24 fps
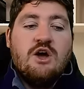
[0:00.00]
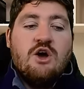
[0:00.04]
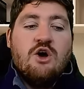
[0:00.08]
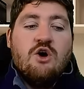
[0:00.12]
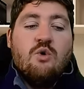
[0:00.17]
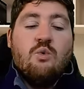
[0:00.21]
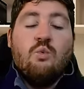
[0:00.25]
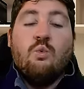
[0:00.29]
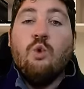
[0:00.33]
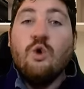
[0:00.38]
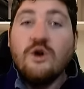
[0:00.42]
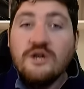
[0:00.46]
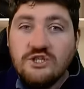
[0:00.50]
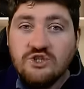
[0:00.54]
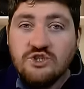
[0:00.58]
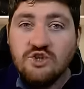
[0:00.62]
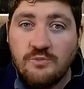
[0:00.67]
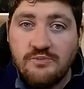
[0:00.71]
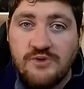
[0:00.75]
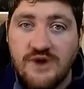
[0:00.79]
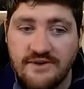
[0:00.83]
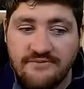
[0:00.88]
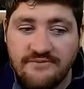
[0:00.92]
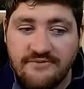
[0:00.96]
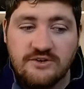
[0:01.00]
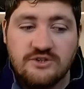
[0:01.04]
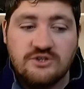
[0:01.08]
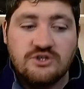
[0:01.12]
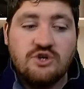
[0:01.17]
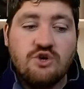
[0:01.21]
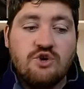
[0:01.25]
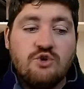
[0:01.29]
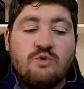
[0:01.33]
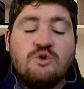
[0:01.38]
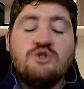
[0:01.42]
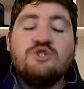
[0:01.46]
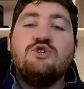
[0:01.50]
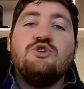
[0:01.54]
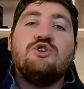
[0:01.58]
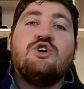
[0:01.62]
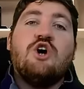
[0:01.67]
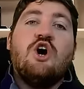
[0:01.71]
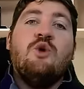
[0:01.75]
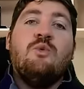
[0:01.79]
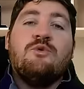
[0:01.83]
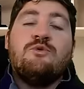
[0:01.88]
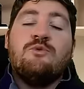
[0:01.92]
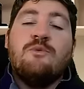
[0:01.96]
What is your preference? Who would you
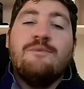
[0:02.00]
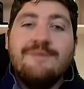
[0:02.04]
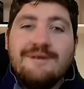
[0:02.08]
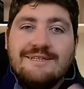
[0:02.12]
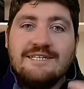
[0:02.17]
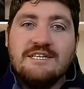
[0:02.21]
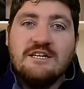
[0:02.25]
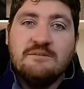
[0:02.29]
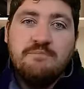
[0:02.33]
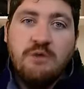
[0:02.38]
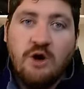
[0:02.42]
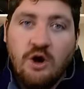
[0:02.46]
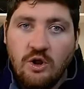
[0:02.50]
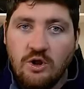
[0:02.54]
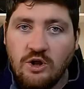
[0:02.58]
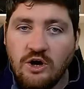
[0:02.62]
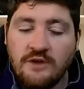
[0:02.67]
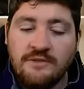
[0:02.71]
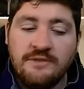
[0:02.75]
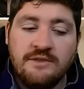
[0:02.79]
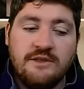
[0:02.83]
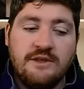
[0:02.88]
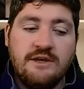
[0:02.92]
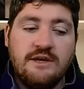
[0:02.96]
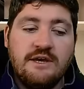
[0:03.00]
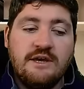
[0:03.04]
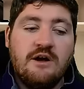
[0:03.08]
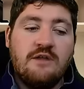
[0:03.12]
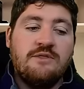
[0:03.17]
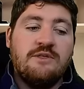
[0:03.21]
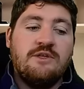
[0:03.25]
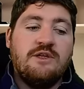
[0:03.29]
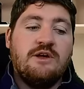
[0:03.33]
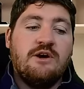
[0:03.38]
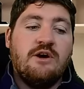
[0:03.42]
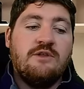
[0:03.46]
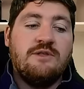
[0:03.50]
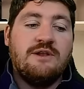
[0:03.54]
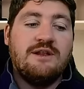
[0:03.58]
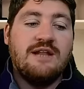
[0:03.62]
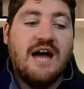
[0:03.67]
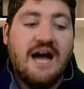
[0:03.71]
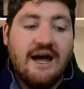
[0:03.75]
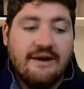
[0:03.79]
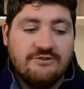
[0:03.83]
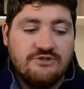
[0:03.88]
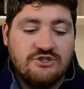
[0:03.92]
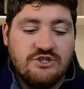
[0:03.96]
go with? When we did a poll on the on the on the
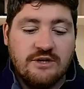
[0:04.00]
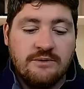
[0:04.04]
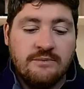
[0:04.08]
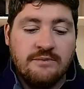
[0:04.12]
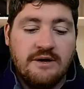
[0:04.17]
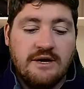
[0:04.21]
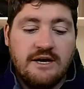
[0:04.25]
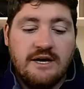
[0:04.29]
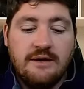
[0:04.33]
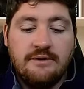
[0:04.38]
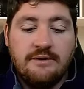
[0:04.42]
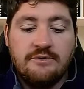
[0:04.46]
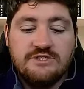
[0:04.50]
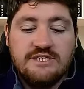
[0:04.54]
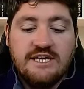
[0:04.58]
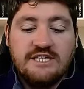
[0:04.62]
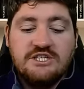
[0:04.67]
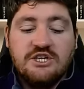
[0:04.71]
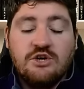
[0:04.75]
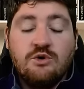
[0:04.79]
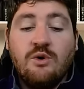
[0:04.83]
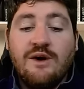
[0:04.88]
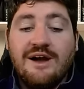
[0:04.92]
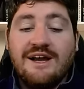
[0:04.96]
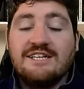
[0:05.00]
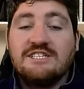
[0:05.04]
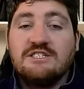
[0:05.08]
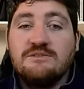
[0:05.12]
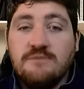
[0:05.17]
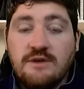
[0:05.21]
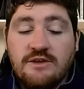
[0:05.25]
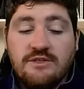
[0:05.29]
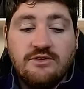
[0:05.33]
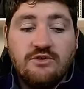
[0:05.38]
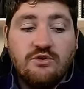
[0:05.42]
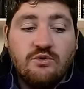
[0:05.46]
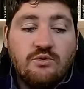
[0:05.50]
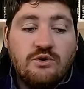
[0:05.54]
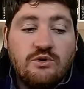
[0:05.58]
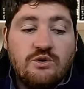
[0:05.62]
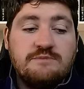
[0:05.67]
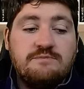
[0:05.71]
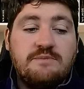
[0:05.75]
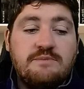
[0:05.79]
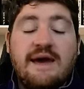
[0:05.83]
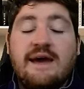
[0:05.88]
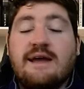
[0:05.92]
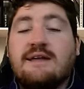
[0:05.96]
live stream, uh, it was actually Kwagga Smith who was
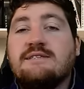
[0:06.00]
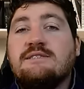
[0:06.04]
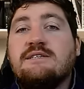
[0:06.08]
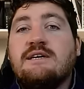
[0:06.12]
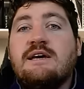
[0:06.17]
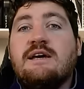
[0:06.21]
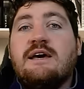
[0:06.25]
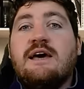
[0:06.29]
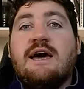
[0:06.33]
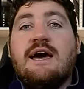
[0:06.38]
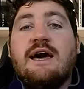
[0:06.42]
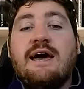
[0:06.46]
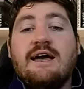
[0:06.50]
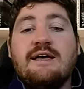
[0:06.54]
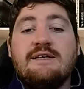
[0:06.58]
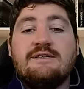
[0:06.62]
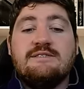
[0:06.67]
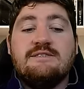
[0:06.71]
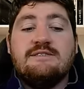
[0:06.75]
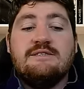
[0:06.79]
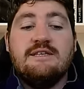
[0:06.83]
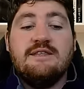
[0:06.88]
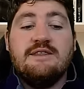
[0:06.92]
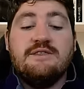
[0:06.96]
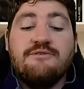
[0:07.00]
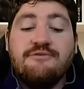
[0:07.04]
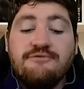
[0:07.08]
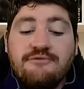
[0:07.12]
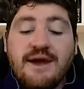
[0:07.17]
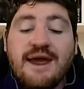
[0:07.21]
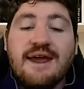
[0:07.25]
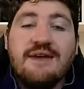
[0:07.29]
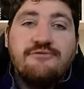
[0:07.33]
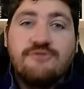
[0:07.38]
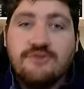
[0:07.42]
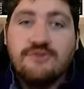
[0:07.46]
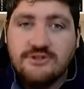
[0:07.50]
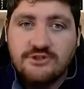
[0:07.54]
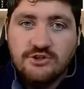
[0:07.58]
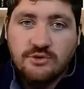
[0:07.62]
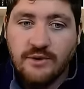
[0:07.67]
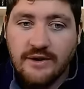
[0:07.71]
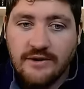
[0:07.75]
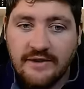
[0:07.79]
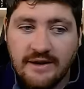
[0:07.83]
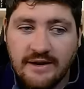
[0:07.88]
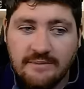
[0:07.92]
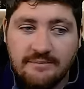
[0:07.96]
backed as the the favorite to
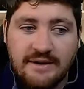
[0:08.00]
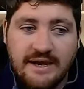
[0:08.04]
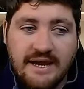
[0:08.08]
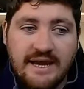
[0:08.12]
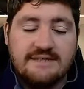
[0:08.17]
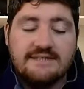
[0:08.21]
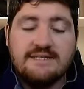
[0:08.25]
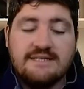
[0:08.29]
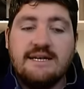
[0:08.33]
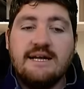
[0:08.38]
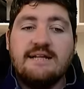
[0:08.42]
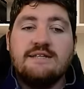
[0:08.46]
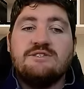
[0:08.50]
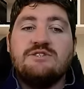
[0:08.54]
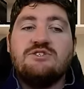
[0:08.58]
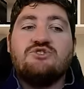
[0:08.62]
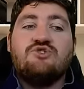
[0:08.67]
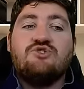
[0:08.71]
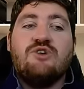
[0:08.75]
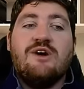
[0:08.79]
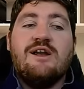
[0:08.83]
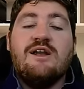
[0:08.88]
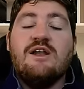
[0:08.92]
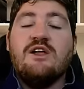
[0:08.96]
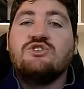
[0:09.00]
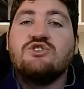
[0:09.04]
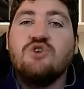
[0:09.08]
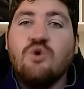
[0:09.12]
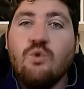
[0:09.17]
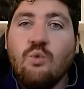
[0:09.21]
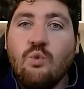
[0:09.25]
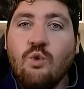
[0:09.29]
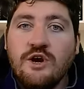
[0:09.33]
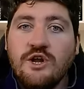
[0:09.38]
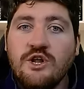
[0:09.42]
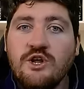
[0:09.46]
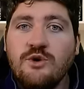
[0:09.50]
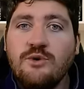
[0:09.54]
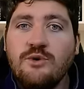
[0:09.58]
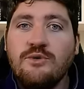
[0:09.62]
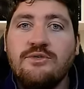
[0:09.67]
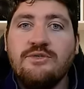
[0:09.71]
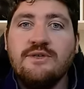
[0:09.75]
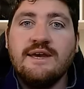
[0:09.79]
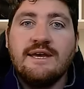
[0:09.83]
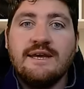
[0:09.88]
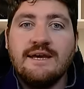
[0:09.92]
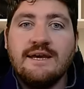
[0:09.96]
win the number eight against Australia. So what do you
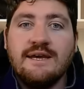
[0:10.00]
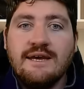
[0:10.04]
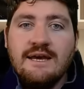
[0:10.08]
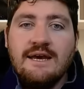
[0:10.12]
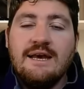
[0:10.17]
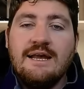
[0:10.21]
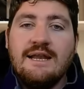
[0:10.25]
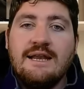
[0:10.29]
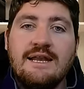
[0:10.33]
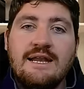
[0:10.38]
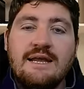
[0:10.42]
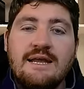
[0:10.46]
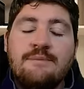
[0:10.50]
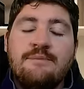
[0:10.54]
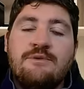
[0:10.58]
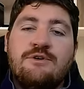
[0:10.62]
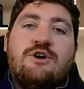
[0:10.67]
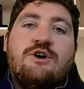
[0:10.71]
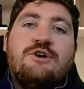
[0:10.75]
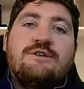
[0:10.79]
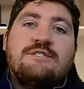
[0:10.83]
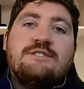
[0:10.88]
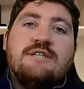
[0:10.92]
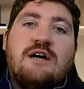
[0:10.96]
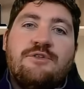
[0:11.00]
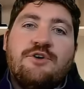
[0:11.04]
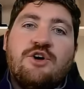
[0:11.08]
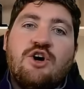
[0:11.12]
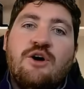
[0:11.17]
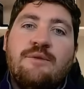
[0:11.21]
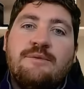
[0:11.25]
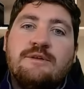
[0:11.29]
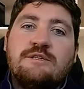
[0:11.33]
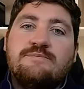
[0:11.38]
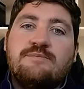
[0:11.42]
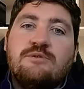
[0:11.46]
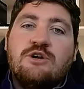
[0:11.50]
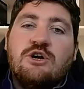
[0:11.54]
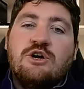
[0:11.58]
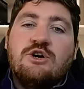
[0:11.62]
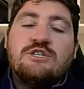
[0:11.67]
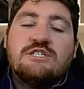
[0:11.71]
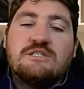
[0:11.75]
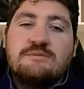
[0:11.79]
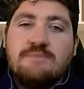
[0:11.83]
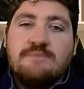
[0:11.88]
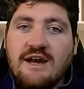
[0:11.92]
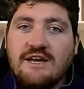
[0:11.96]
think? Let me know down in the comments below.
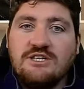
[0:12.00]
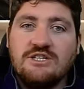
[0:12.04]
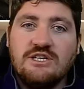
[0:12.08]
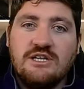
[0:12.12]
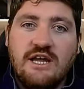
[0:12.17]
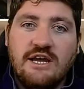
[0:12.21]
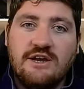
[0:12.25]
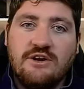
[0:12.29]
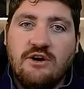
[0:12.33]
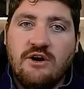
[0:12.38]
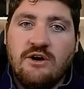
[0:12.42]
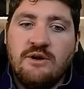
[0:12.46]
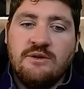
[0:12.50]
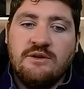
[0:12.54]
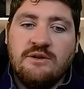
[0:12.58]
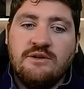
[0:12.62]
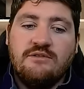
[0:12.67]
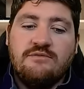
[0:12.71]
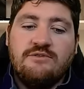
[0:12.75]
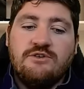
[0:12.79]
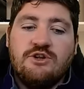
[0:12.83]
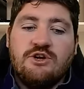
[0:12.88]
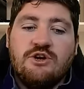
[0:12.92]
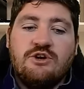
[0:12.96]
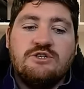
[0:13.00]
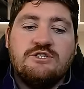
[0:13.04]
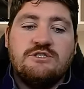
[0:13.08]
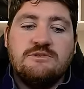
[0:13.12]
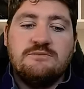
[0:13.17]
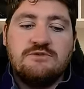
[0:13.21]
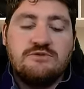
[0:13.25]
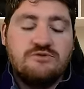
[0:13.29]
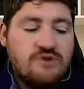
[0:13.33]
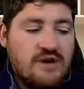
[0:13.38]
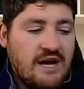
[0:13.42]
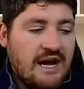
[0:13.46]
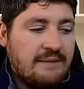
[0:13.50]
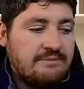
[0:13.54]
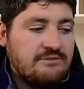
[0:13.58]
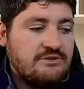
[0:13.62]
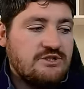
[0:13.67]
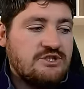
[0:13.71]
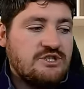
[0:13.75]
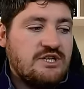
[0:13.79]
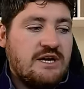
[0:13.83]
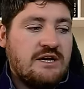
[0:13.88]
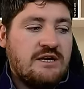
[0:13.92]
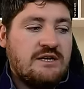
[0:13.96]
Smash a like on the video. Subscribe to the
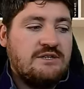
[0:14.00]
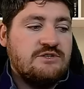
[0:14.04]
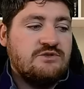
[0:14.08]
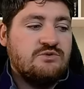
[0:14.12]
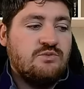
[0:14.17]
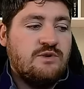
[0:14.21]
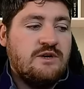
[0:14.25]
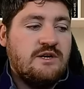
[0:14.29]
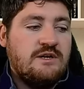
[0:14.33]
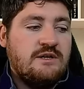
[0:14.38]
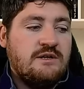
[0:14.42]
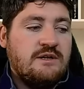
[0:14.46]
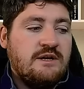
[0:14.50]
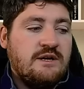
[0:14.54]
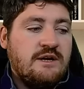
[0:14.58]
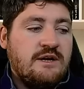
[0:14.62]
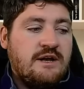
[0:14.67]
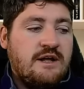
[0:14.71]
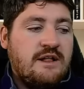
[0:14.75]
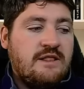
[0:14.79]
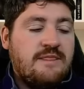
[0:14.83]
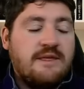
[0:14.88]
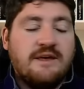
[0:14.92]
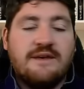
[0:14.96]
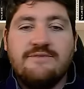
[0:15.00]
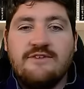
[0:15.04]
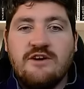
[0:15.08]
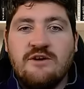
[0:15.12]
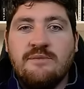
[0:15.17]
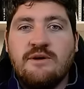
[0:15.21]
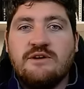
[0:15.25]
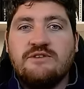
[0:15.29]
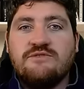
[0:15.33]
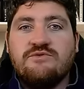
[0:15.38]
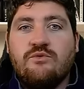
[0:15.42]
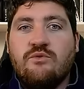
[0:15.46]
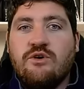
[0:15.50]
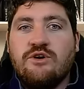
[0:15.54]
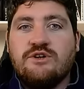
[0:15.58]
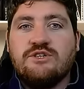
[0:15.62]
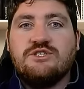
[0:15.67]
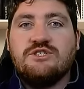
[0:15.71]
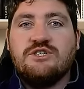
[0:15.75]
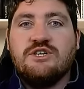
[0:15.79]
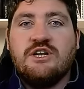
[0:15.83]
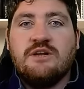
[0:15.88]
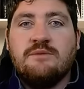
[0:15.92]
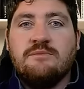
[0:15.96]
channel as well. Thank you very much for
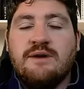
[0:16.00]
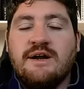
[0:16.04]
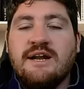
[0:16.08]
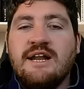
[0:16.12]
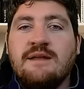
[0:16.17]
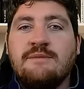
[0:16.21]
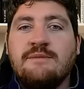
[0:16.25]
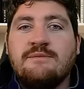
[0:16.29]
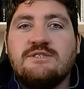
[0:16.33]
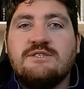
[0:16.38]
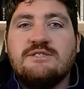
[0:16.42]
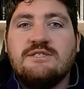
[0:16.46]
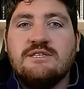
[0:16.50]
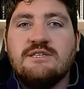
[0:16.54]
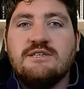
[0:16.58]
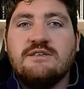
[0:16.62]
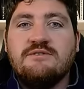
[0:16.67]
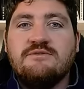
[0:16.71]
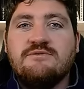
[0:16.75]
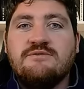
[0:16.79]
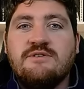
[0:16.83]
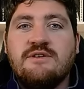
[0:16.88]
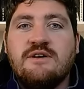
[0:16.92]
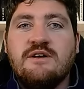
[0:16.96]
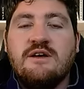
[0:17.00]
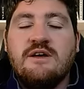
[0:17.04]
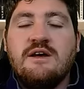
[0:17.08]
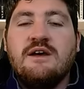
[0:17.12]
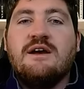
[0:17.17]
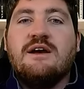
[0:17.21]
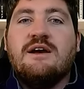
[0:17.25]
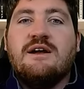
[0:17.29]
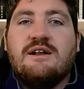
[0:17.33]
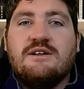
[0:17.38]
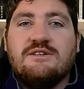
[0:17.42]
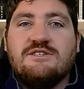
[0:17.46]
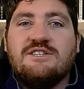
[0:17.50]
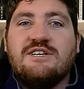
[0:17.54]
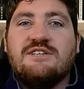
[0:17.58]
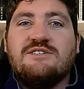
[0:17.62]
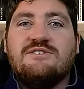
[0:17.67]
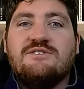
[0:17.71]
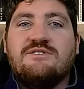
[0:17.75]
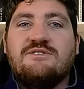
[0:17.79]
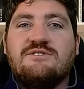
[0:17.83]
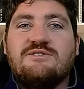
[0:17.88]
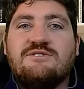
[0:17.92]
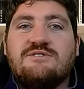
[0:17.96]
watching. My name is Steve. I'll chat
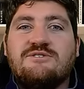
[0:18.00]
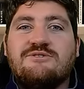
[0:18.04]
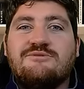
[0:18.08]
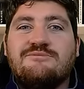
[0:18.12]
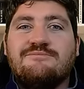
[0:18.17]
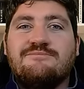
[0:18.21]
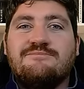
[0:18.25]
to you soon.